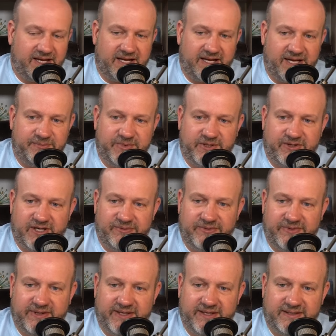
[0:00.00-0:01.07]
I'd be great
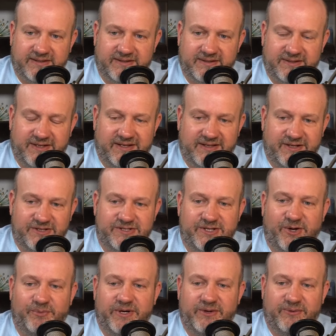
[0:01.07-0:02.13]
with that. There's
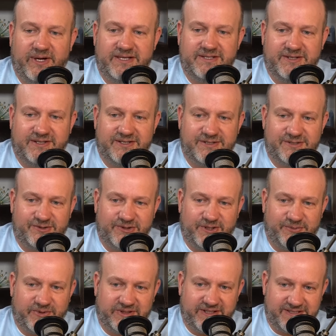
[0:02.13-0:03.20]
so many ways you can screw
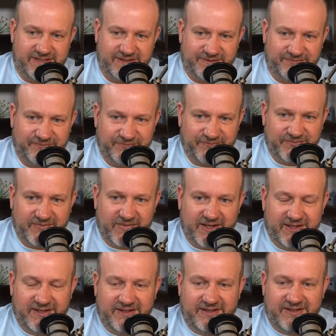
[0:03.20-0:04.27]
up a listing
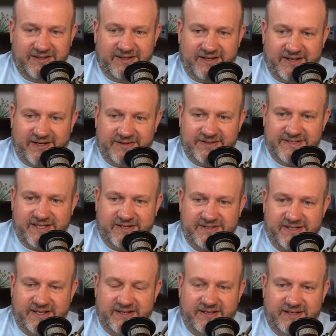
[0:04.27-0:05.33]
on the sales
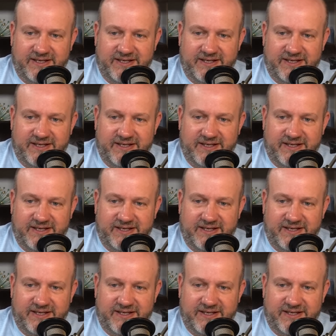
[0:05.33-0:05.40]
side.